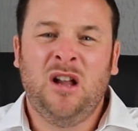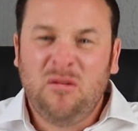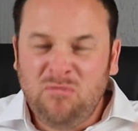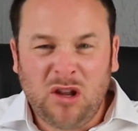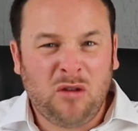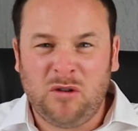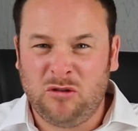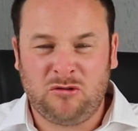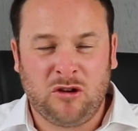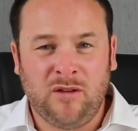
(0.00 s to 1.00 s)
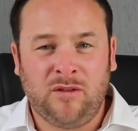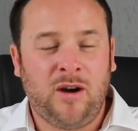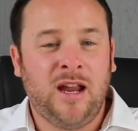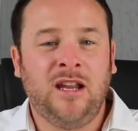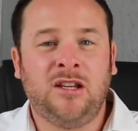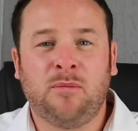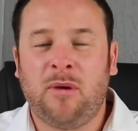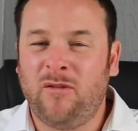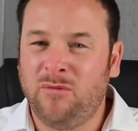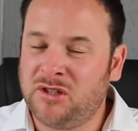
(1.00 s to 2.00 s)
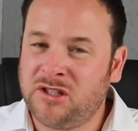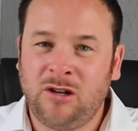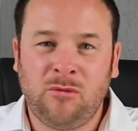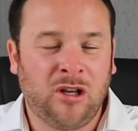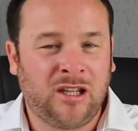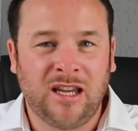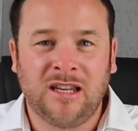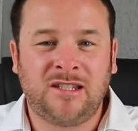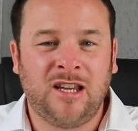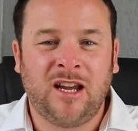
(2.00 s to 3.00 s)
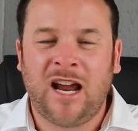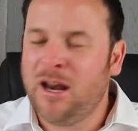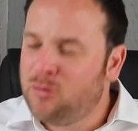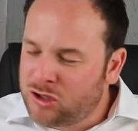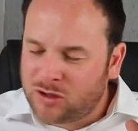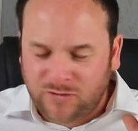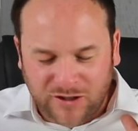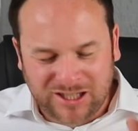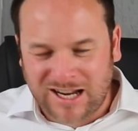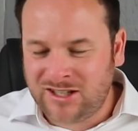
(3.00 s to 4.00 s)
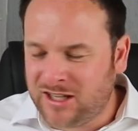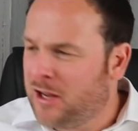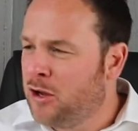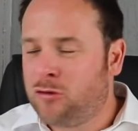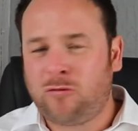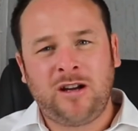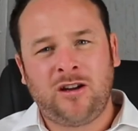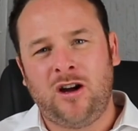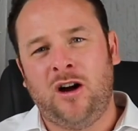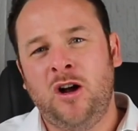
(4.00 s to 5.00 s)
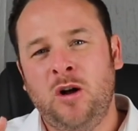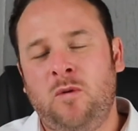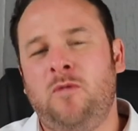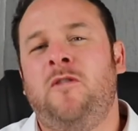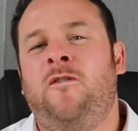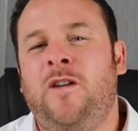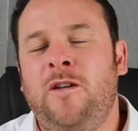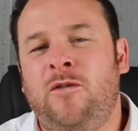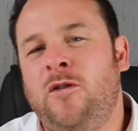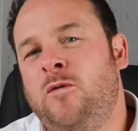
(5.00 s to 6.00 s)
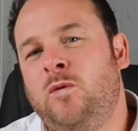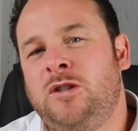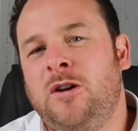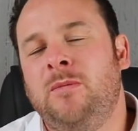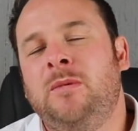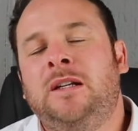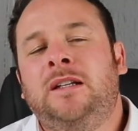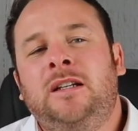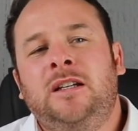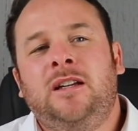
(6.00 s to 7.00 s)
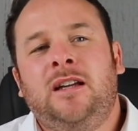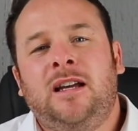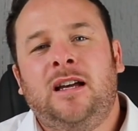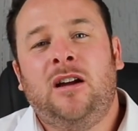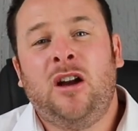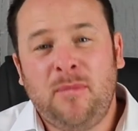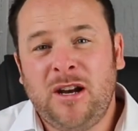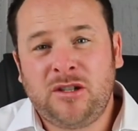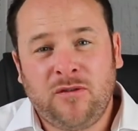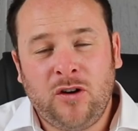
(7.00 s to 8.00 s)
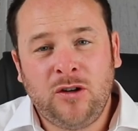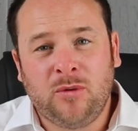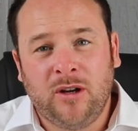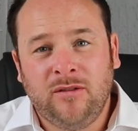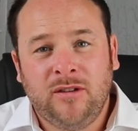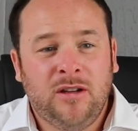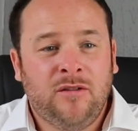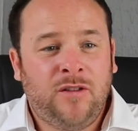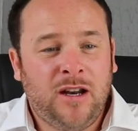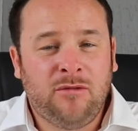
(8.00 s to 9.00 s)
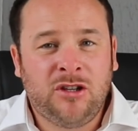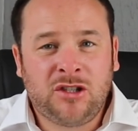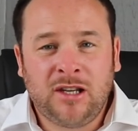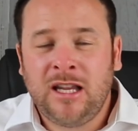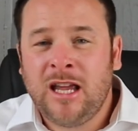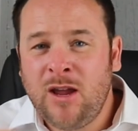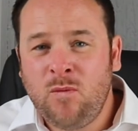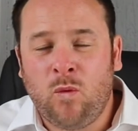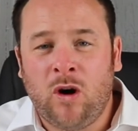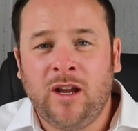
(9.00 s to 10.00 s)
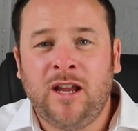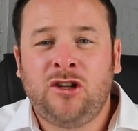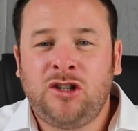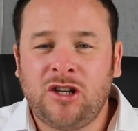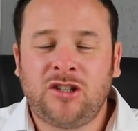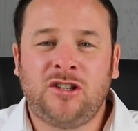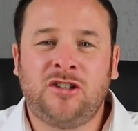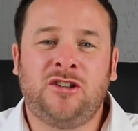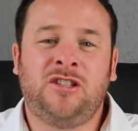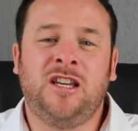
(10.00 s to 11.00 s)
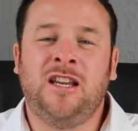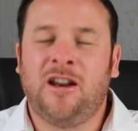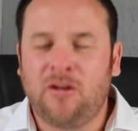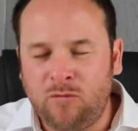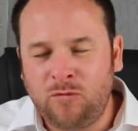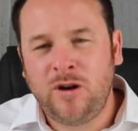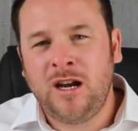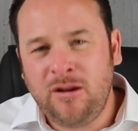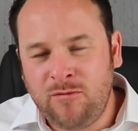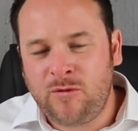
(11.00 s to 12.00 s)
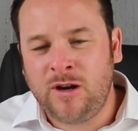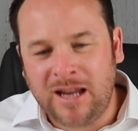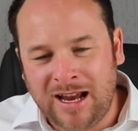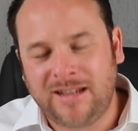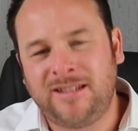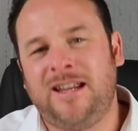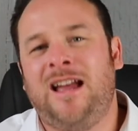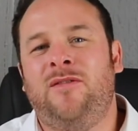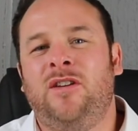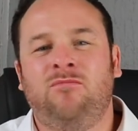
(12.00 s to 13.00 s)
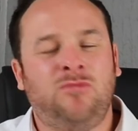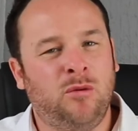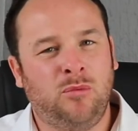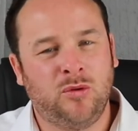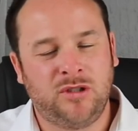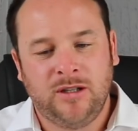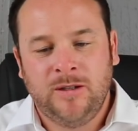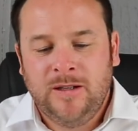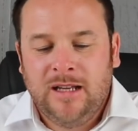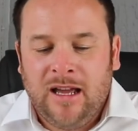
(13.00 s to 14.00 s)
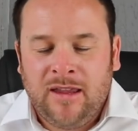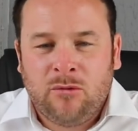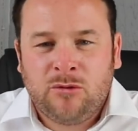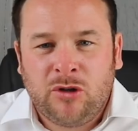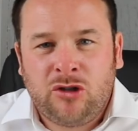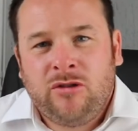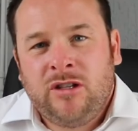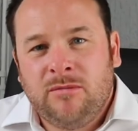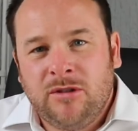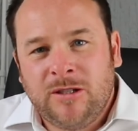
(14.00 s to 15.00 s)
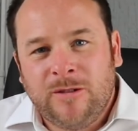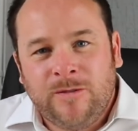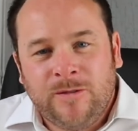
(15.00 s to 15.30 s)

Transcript: no real driver aids apart from a steering wheel and a gear stick, and it was just fantastic. Great car, one of my favourite of all time. And I managed to find one fairly recently in white, just as I seen, and I really, really had to have it, so I bought it. And that was my treat to myself.